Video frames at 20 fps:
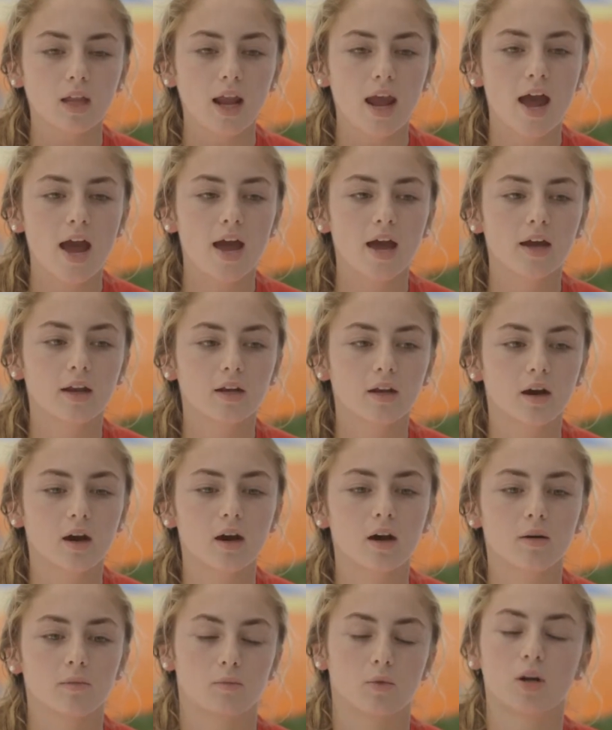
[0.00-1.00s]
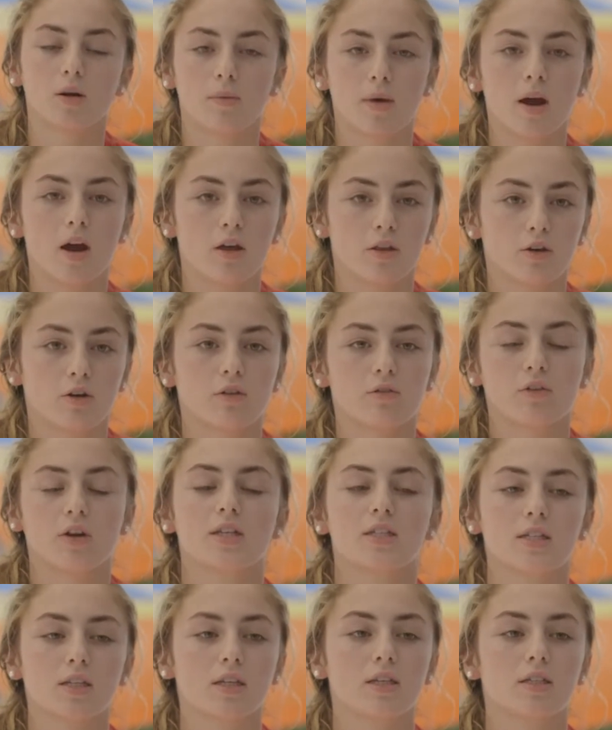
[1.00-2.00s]
And one of my other good
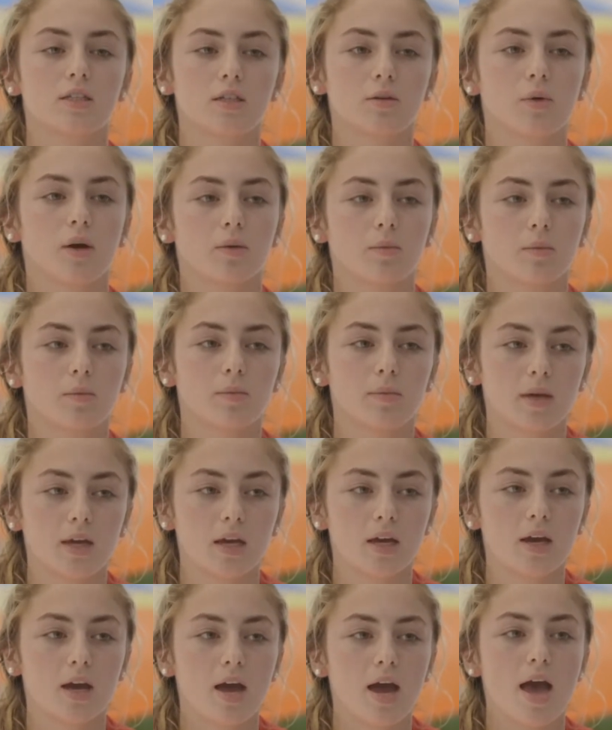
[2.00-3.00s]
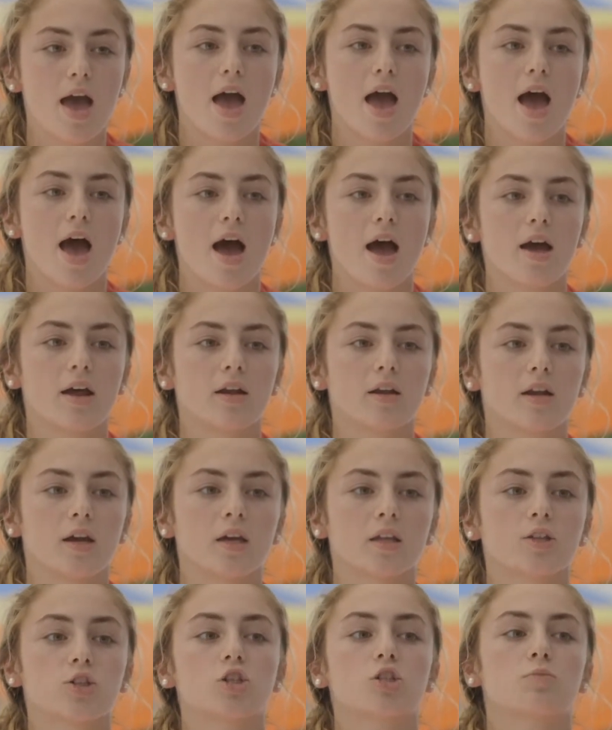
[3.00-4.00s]
friends, Lindsay, went with me, and
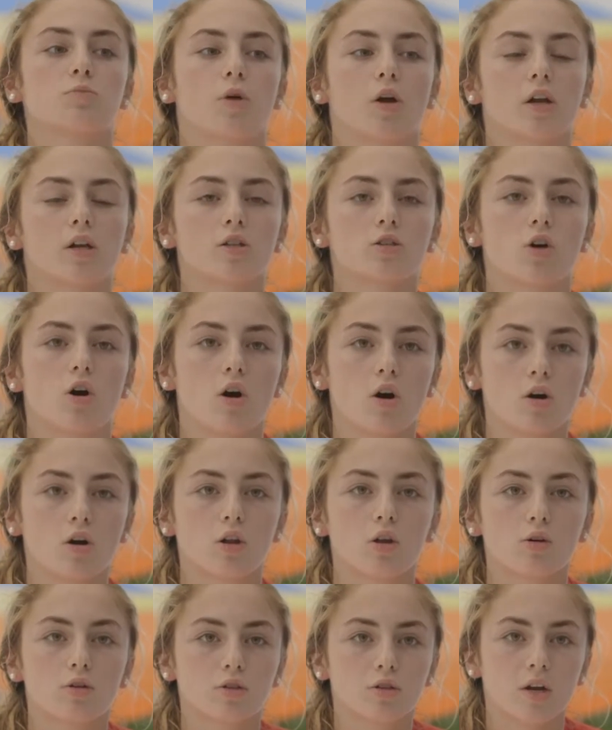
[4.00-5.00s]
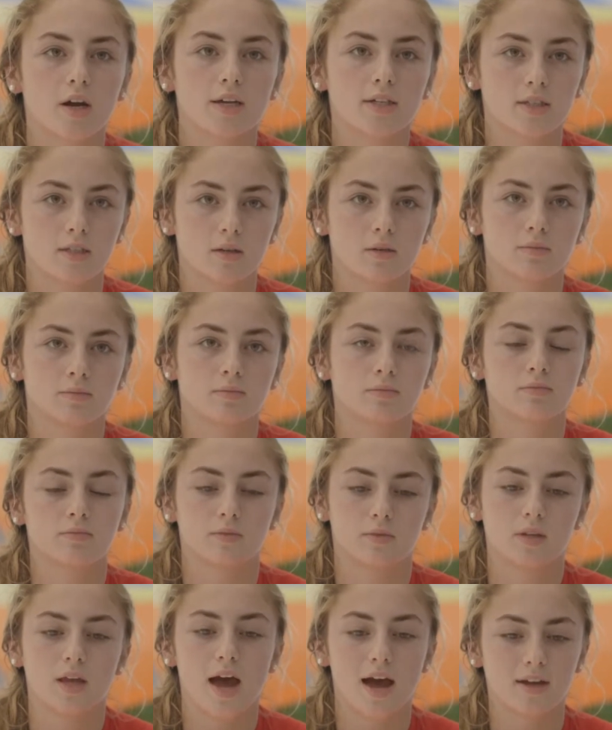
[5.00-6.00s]
it just brought us all closer
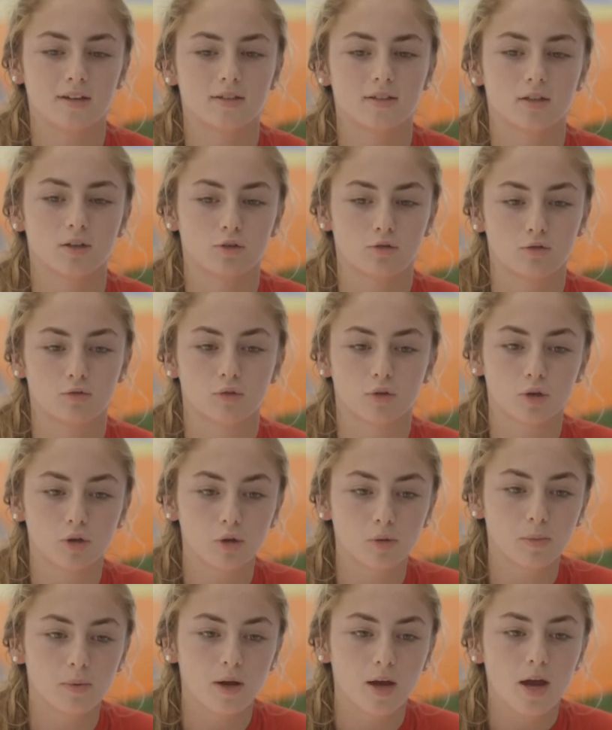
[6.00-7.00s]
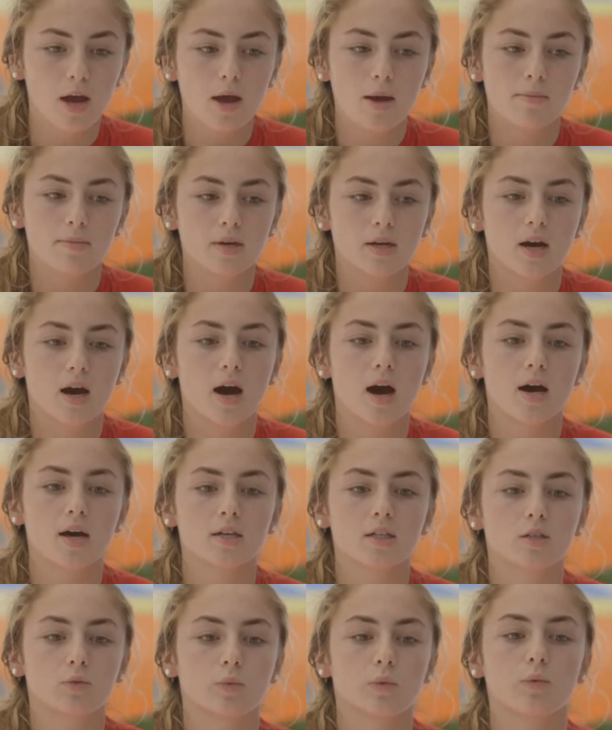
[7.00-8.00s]
as a group
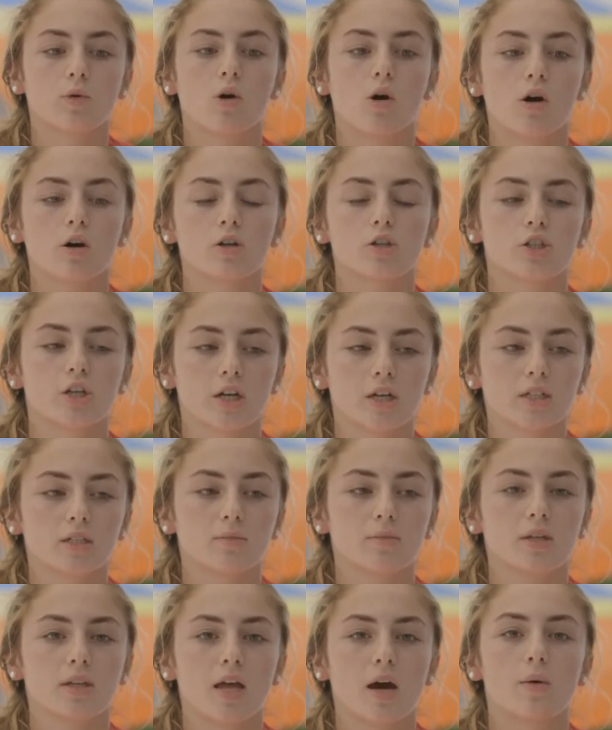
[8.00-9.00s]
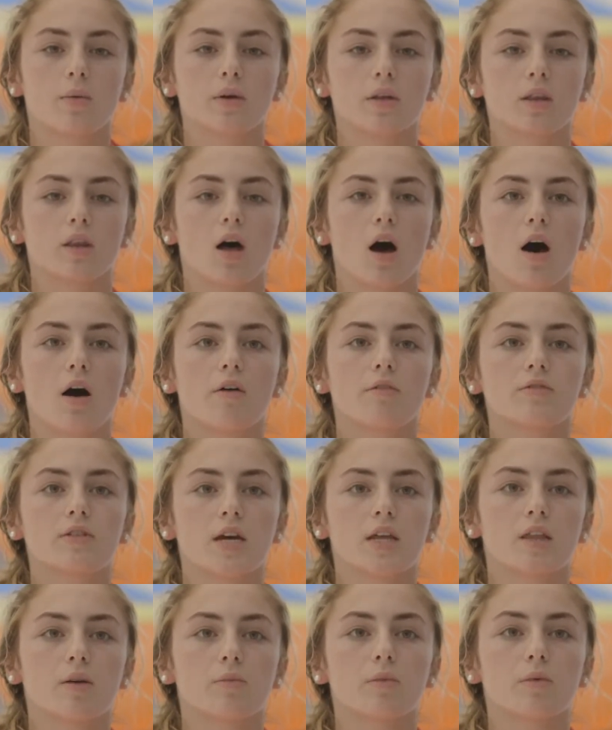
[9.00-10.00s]
because we were all sharing something that we loved,
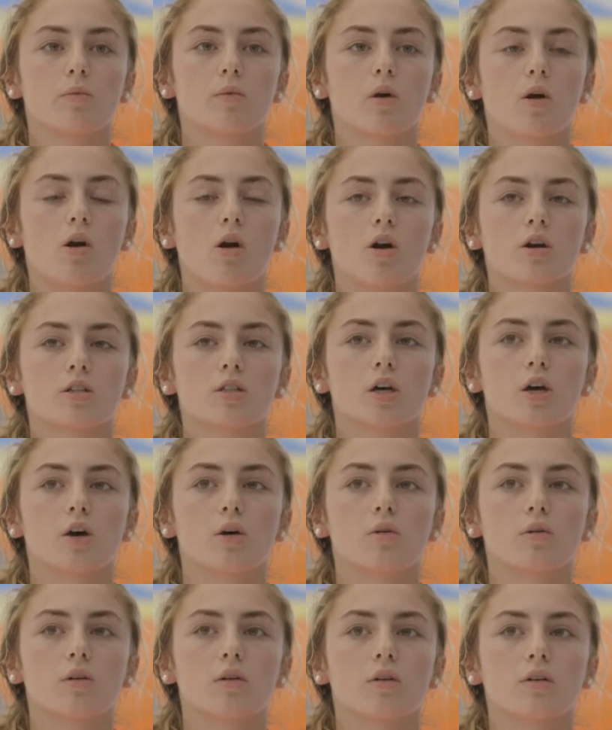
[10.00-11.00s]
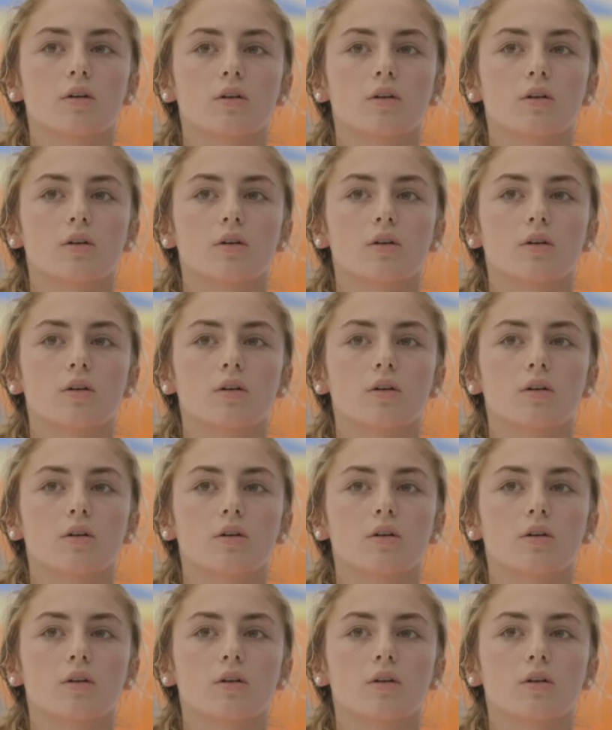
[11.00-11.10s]
and then we were also